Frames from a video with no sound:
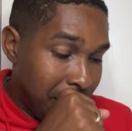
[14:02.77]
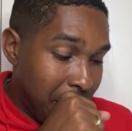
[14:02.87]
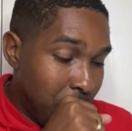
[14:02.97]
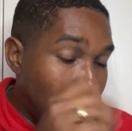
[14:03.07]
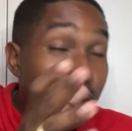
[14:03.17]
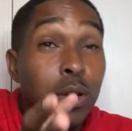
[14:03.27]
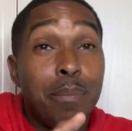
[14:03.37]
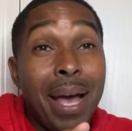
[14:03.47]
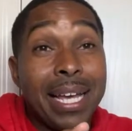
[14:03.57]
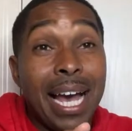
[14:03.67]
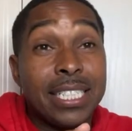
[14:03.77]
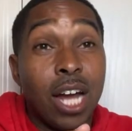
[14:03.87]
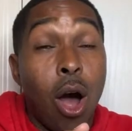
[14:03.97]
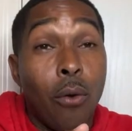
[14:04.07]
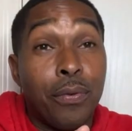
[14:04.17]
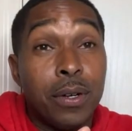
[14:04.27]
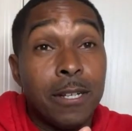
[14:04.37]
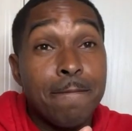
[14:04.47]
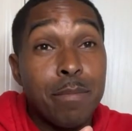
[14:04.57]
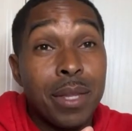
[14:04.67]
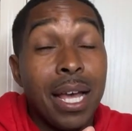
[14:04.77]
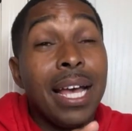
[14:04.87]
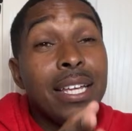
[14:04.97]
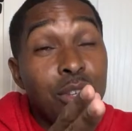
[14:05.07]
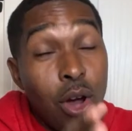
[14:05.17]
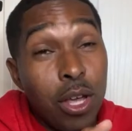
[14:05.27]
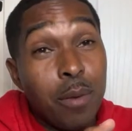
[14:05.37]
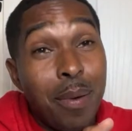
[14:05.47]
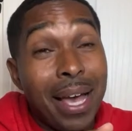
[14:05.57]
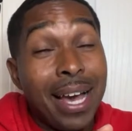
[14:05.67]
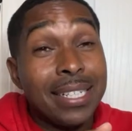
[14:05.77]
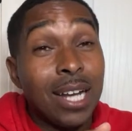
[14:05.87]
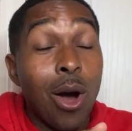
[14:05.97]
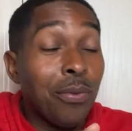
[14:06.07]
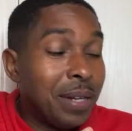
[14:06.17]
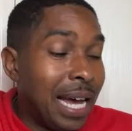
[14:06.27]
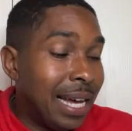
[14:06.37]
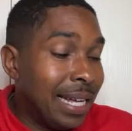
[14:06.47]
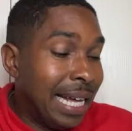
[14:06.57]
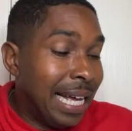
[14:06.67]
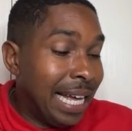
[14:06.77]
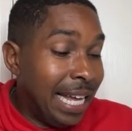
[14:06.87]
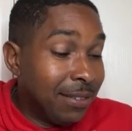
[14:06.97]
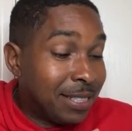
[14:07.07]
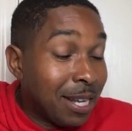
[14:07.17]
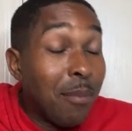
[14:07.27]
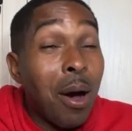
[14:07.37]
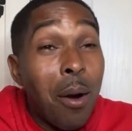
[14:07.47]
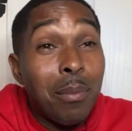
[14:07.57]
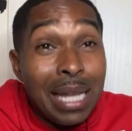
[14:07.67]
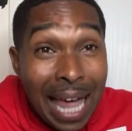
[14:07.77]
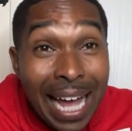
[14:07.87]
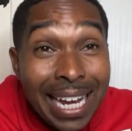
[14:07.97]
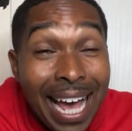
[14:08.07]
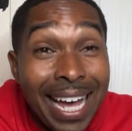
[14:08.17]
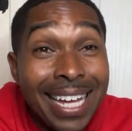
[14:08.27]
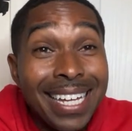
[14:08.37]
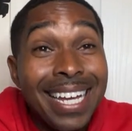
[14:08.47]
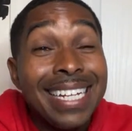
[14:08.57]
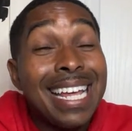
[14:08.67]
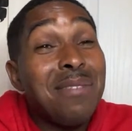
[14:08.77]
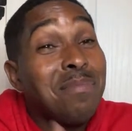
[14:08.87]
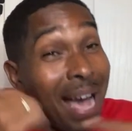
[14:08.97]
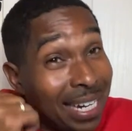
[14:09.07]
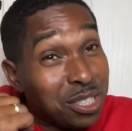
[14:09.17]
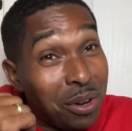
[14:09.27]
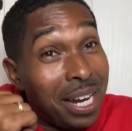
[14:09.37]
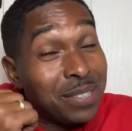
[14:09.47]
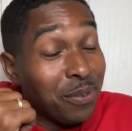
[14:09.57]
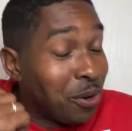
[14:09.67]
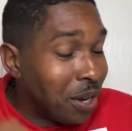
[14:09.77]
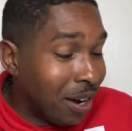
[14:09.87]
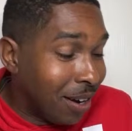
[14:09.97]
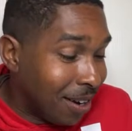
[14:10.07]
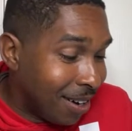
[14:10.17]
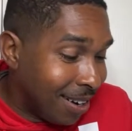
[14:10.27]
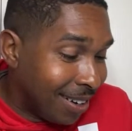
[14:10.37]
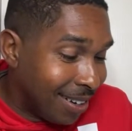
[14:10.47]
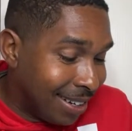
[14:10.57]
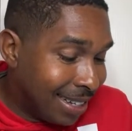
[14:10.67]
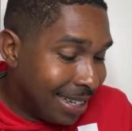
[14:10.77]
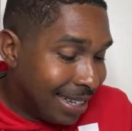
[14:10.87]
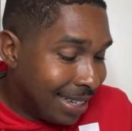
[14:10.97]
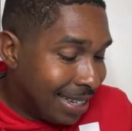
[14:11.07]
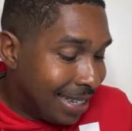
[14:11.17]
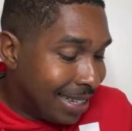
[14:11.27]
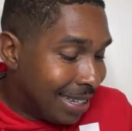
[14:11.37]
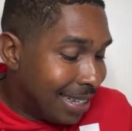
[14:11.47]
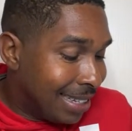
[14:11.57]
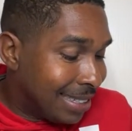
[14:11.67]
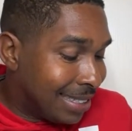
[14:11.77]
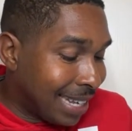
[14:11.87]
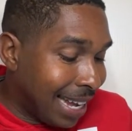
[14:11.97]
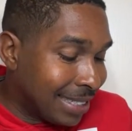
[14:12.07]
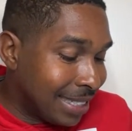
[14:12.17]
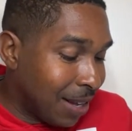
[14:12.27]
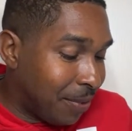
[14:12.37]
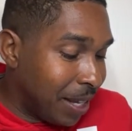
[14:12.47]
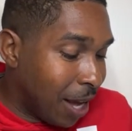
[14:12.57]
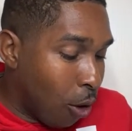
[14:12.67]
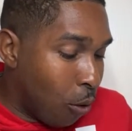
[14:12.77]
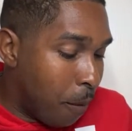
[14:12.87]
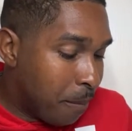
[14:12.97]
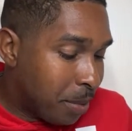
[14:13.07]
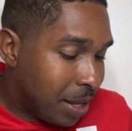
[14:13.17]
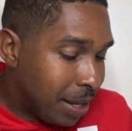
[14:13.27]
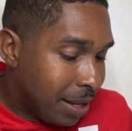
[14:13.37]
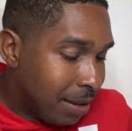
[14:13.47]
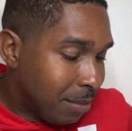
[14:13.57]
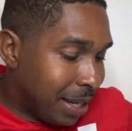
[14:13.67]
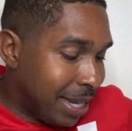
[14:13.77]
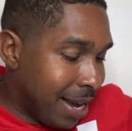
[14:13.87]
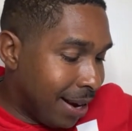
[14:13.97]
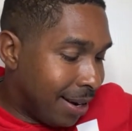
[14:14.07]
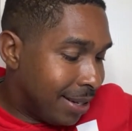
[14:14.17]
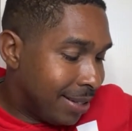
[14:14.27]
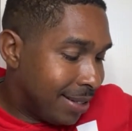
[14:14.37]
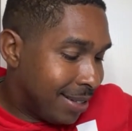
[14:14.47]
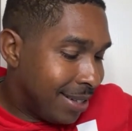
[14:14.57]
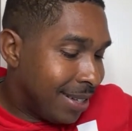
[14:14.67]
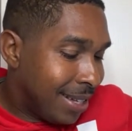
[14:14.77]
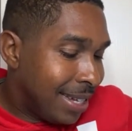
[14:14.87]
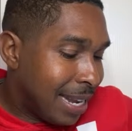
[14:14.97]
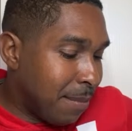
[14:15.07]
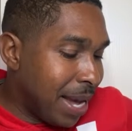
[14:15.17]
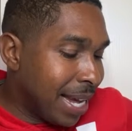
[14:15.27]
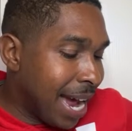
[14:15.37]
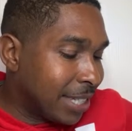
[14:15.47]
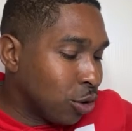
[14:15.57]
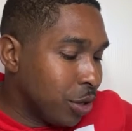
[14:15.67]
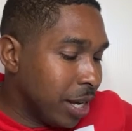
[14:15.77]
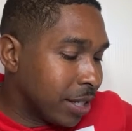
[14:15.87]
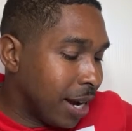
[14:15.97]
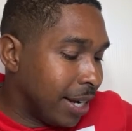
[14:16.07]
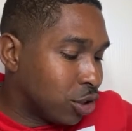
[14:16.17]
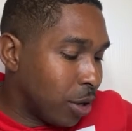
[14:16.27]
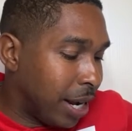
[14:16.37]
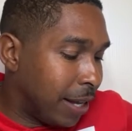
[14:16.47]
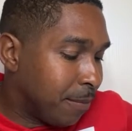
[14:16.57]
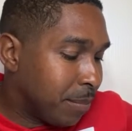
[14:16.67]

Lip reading: You know you can back out your offer. You know you can back out your offer now. If some of them like that, they might transfer to Texas if he go. But yeah, that man got a 2-year contract.